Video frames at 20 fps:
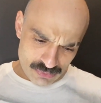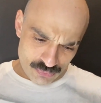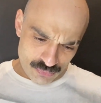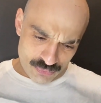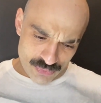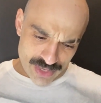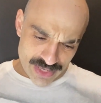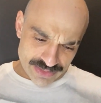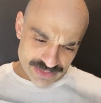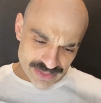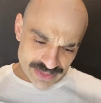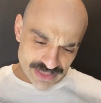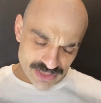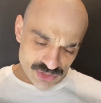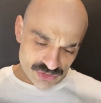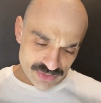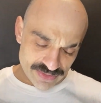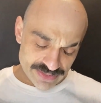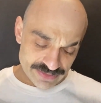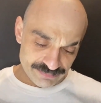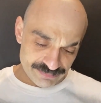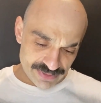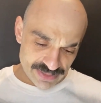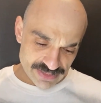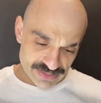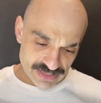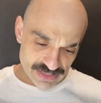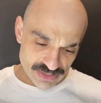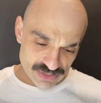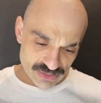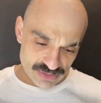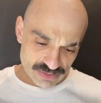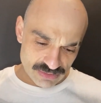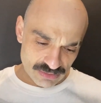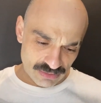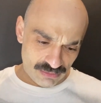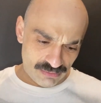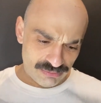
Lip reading: when attending interesting presentation.